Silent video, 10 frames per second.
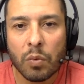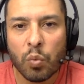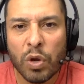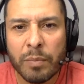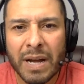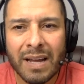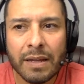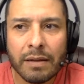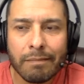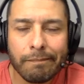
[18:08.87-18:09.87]
we
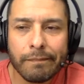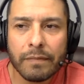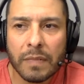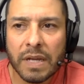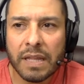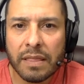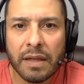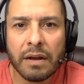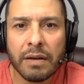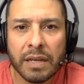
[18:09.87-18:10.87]
might get
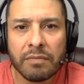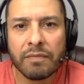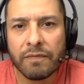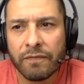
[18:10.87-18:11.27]
there in